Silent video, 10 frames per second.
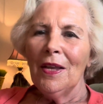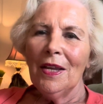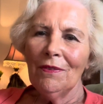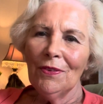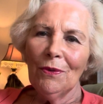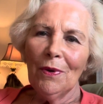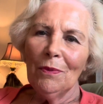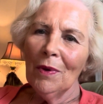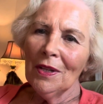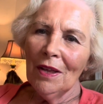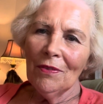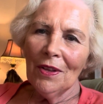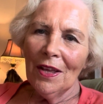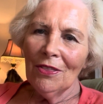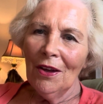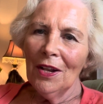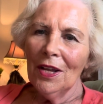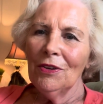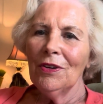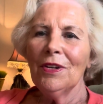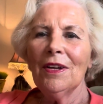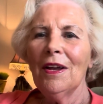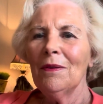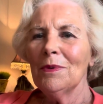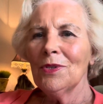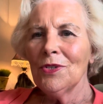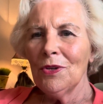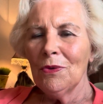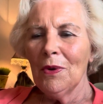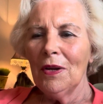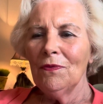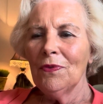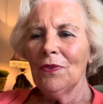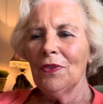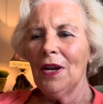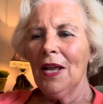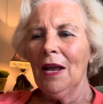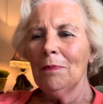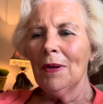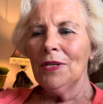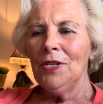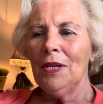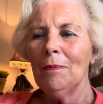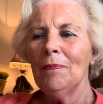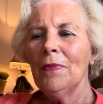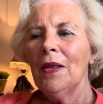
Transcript: Even though on one level I thought I could, I was so grateful that I had my team.